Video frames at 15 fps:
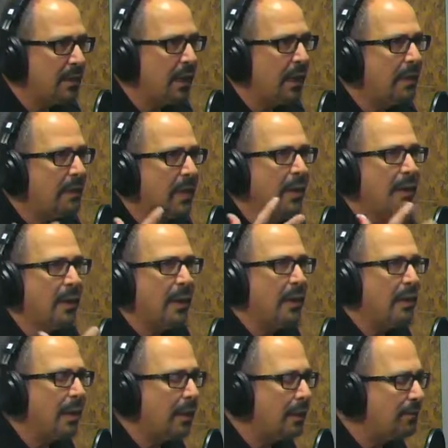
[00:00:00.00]
And
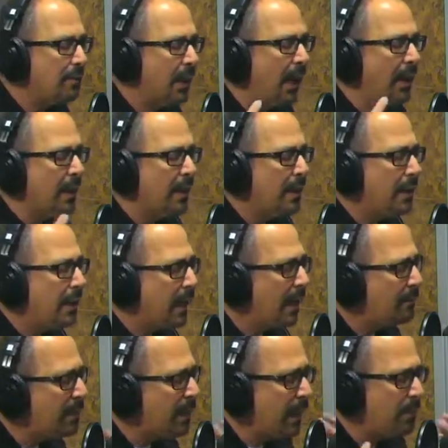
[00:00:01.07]
I
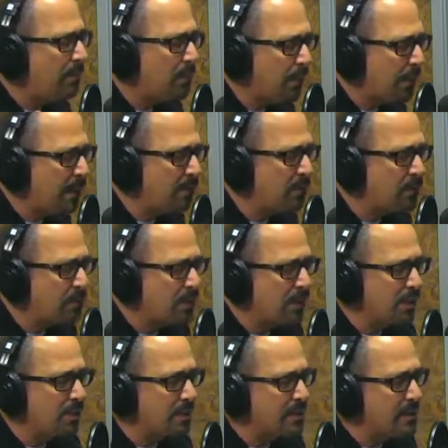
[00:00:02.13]
mean, I'm praying for John
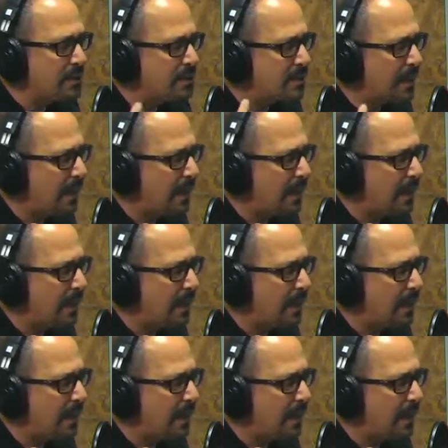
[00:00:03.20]
Christ.